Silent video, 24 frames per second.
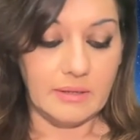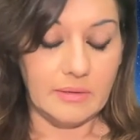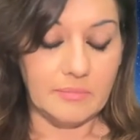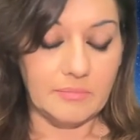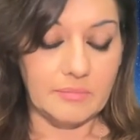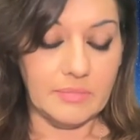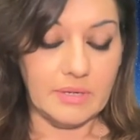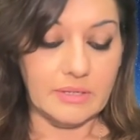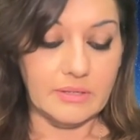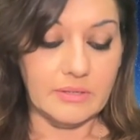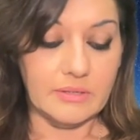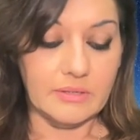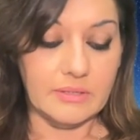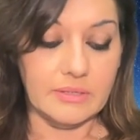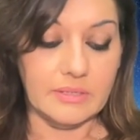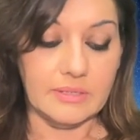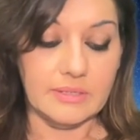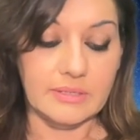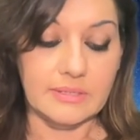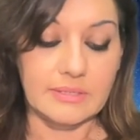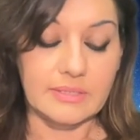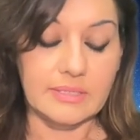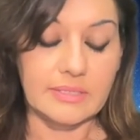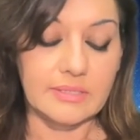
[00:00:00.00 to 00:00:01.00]
my
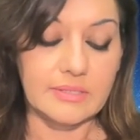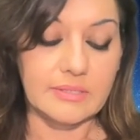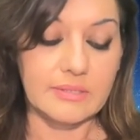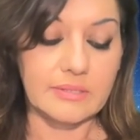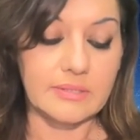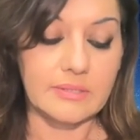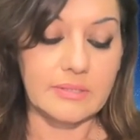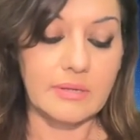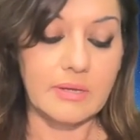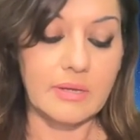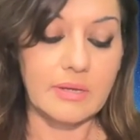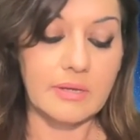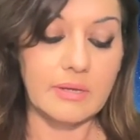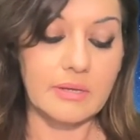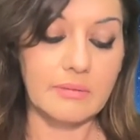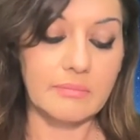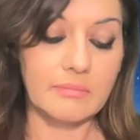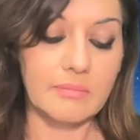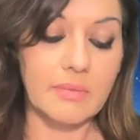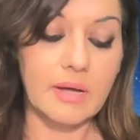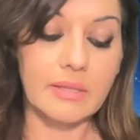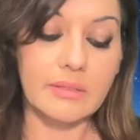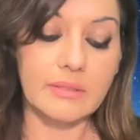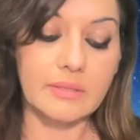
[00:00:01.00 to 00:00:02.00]
goodness, this
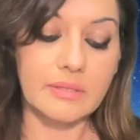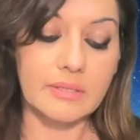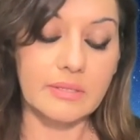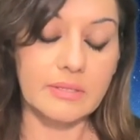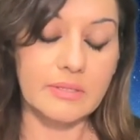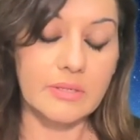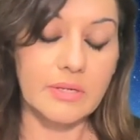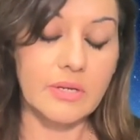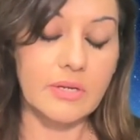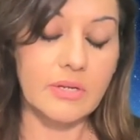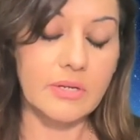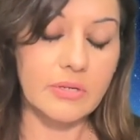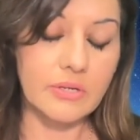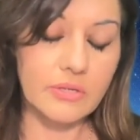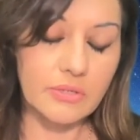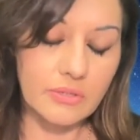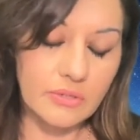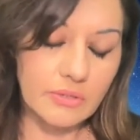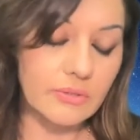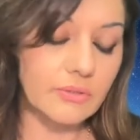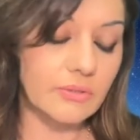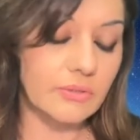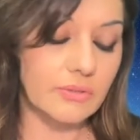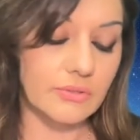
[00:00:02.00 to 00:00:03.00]
month is
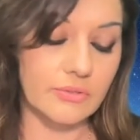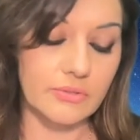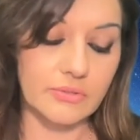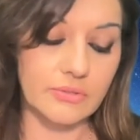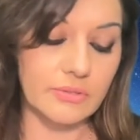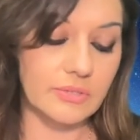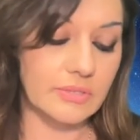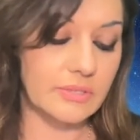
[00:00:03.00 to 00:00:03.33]
huge.